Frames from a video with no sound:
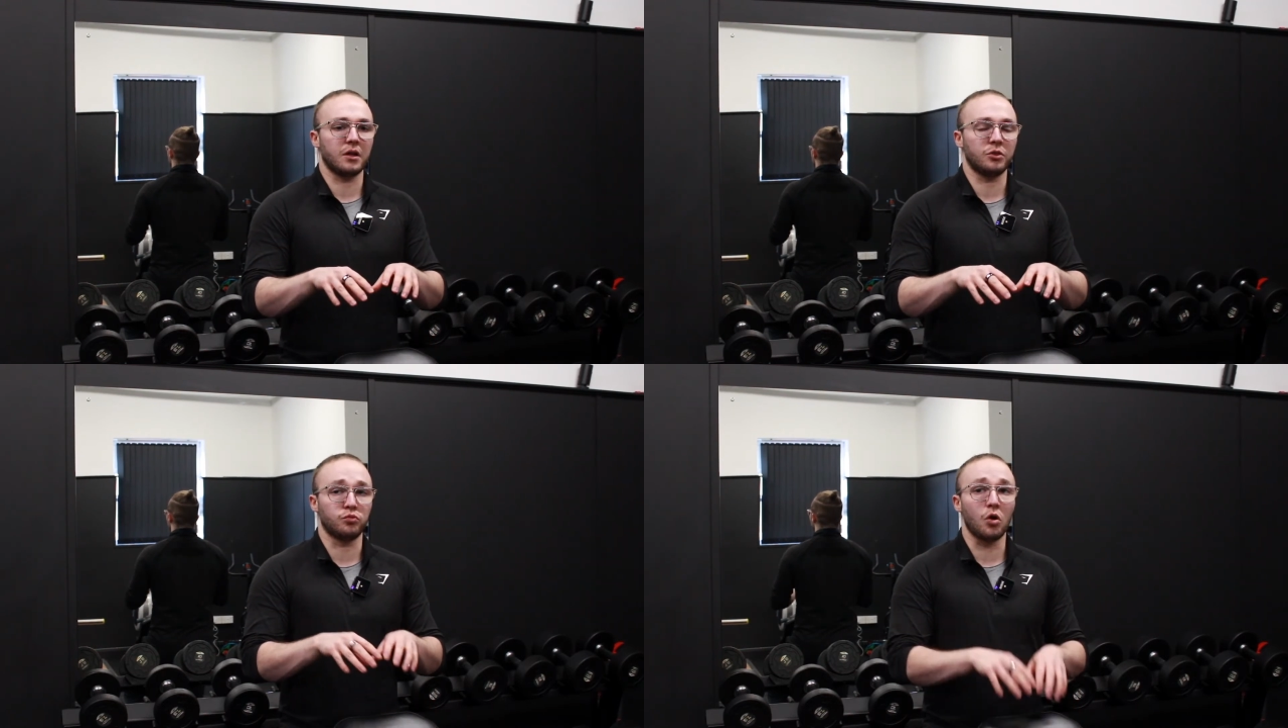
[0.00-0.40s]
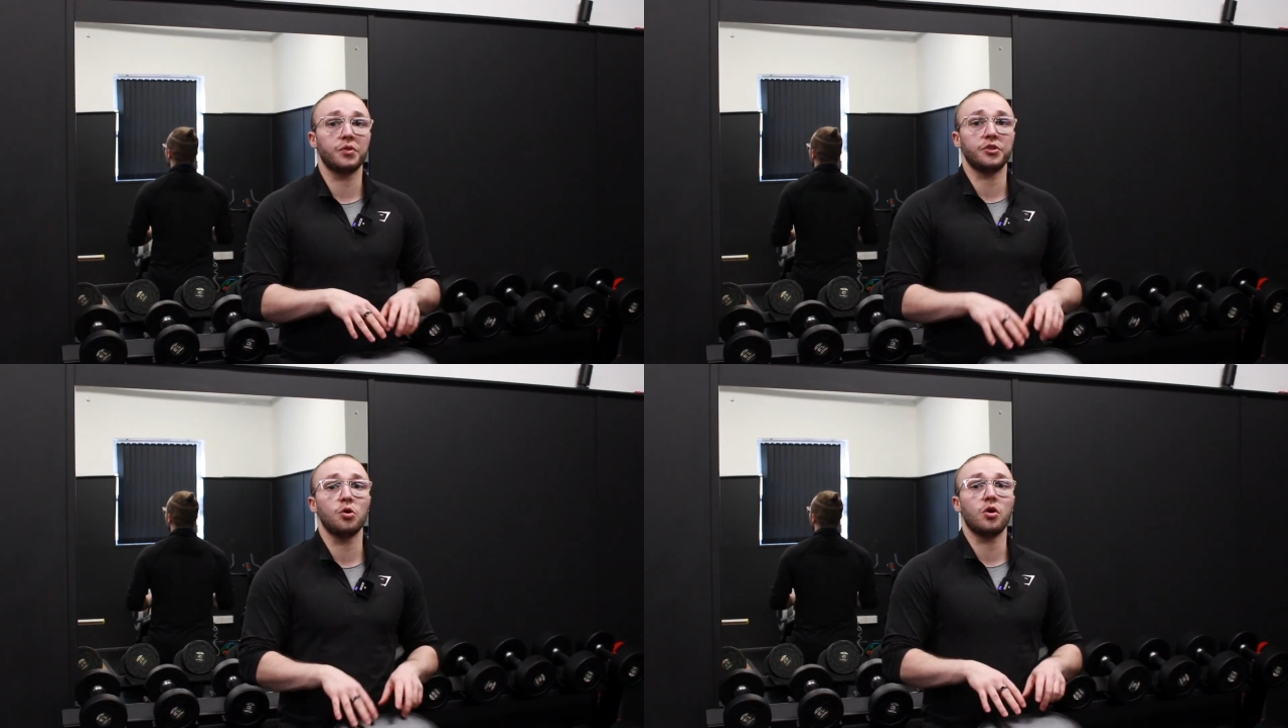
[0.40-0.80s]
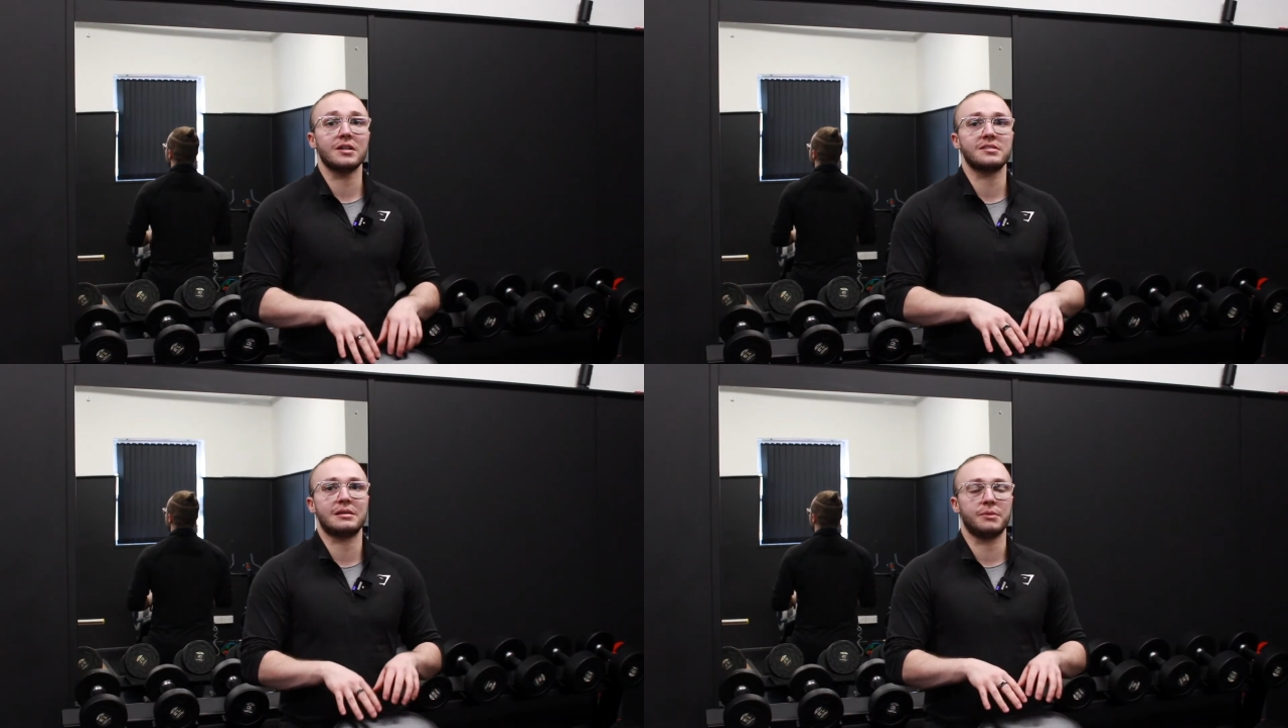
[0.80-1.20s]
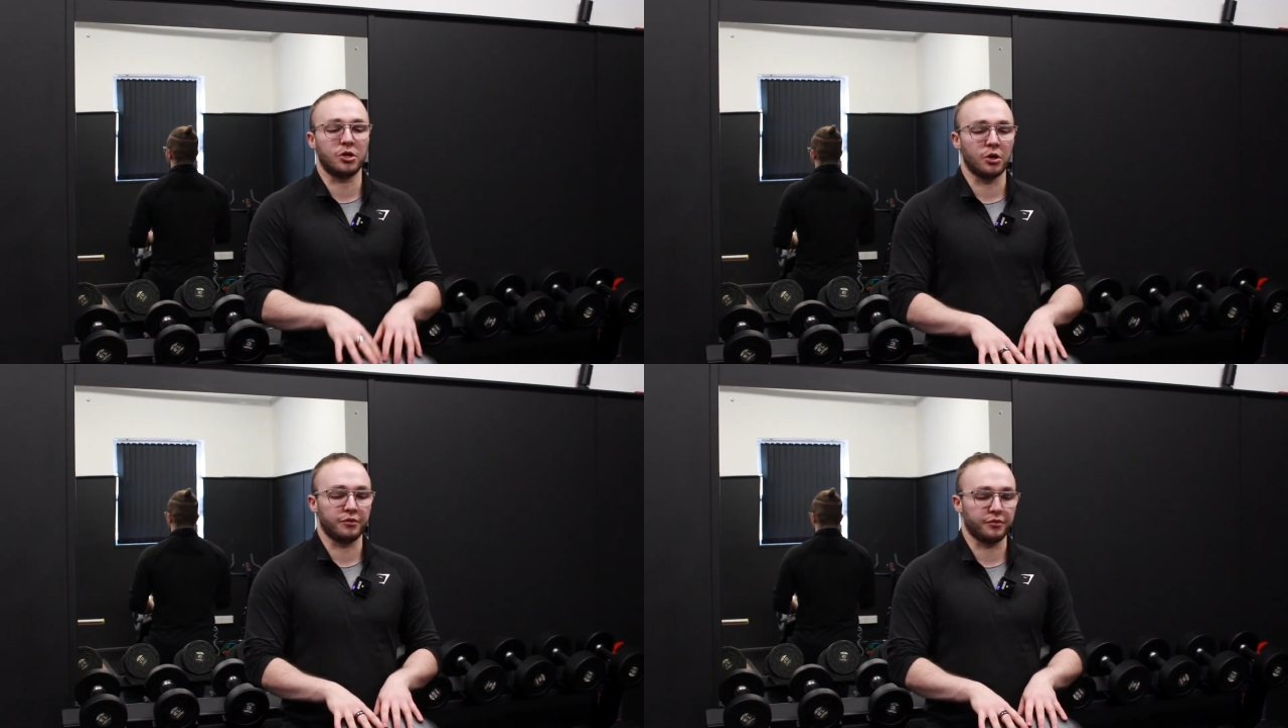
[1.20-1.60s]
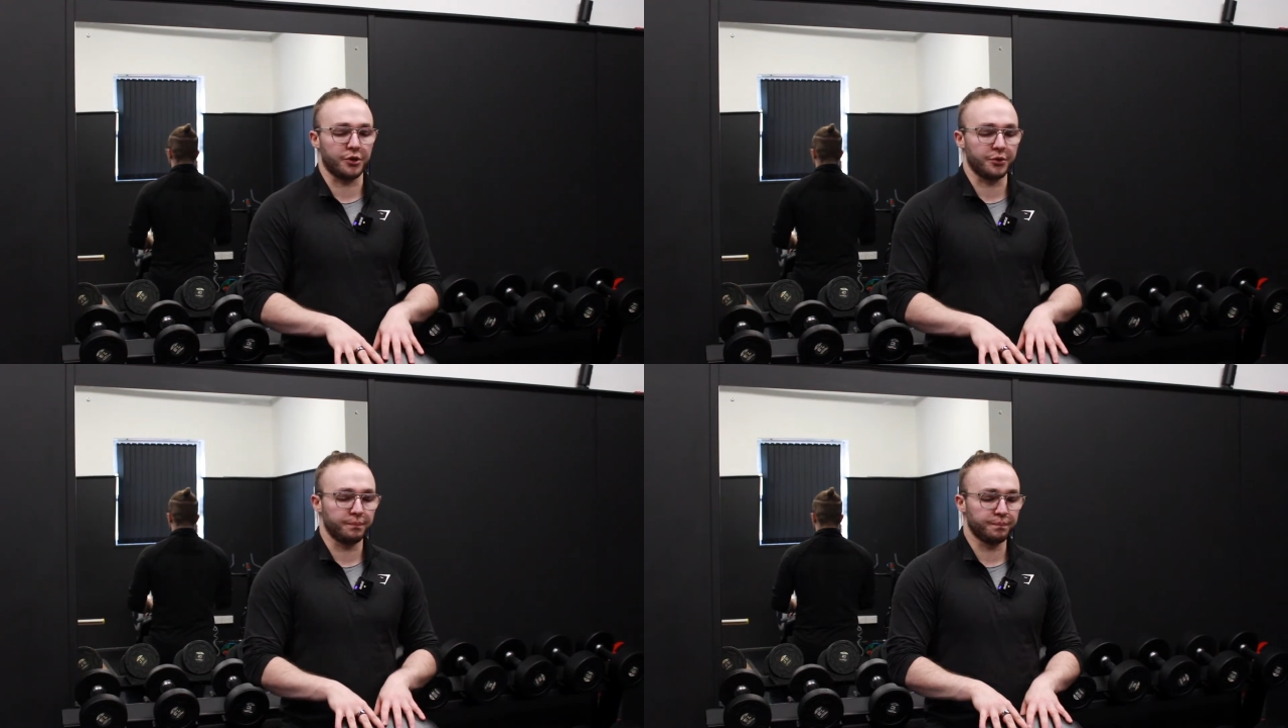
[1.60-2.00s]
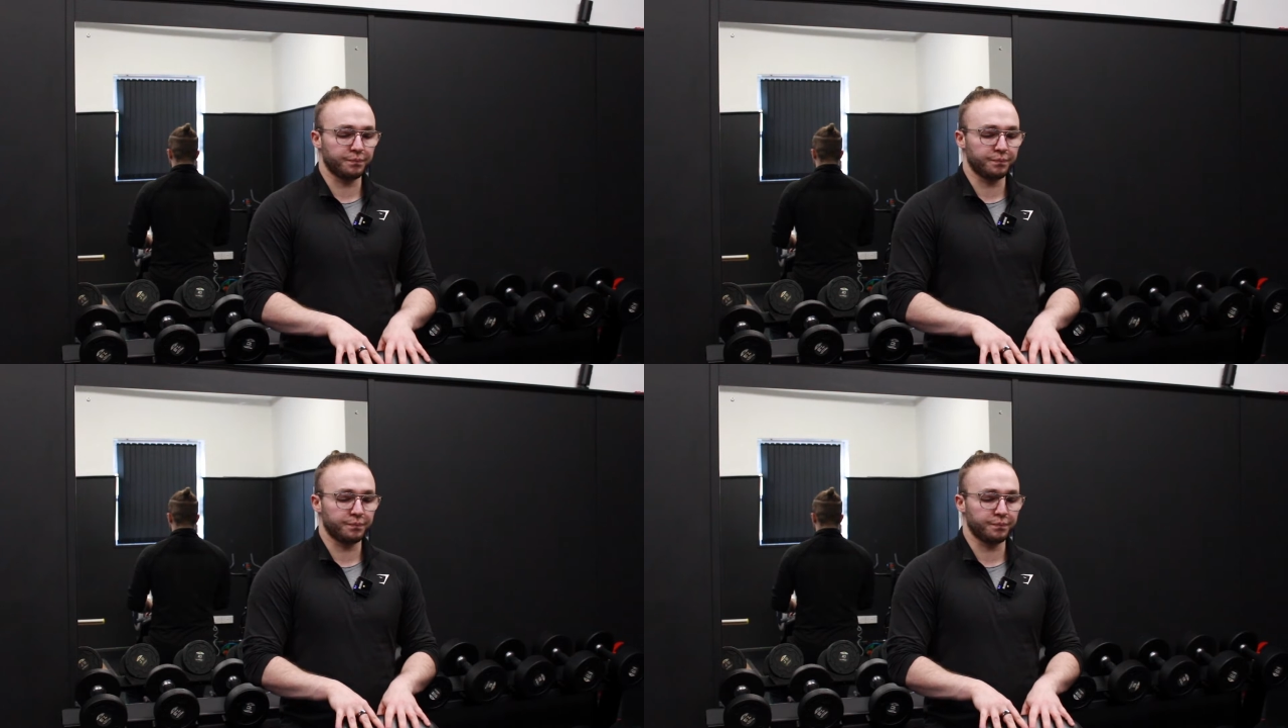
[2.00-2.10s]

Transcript: the row that you're going to see me go through